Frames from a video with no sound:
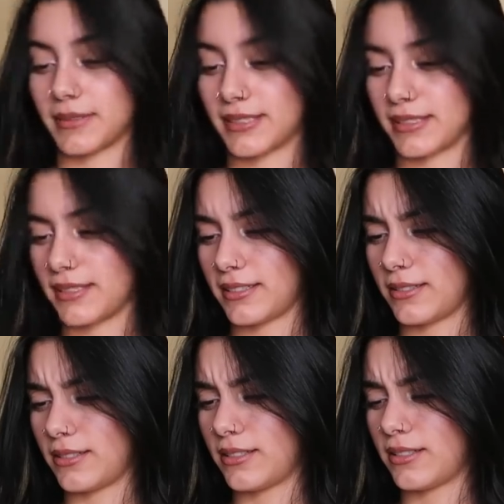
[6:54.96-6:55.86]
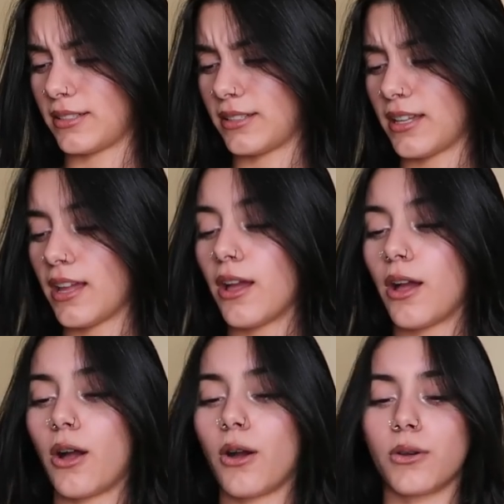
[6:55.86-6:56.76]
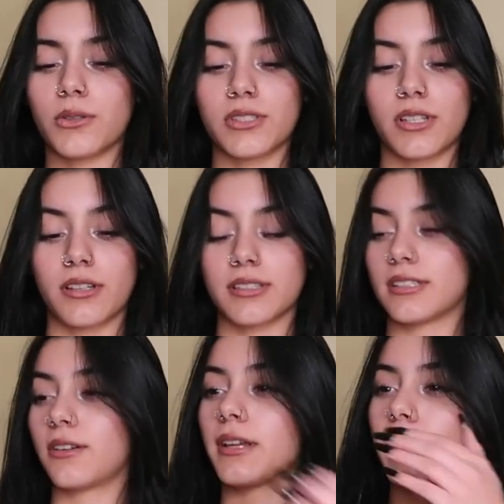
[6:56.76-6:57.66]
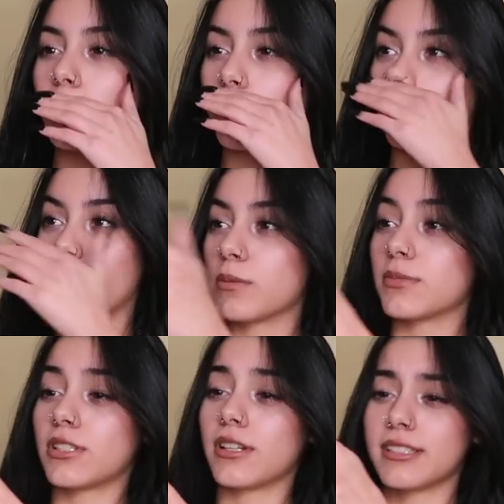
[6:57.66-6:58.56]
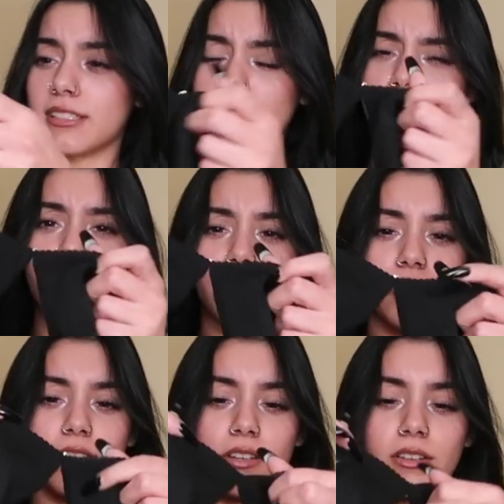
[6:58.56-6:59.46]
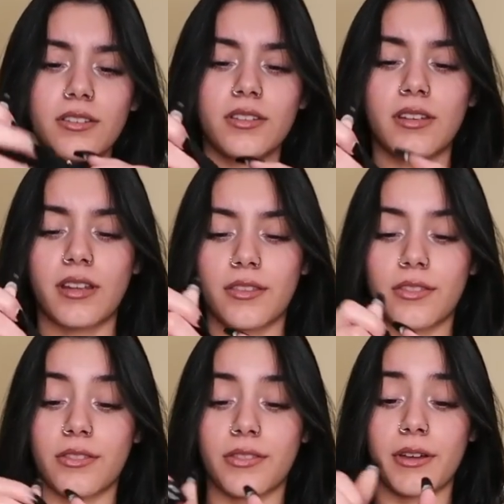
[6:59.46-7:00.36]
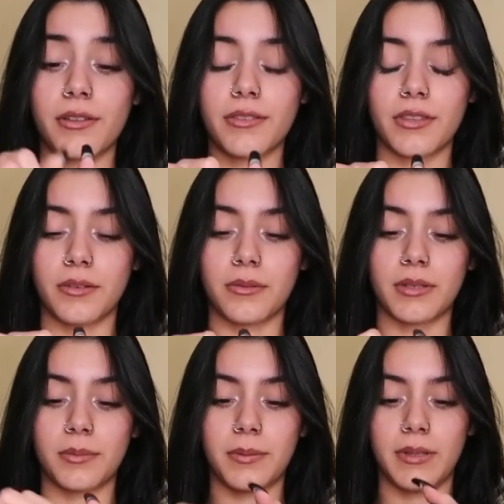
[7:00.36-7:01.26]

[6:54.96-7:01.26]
I'm excited. Oh, socks. Okay, warm socks. These are thicker than I thought they would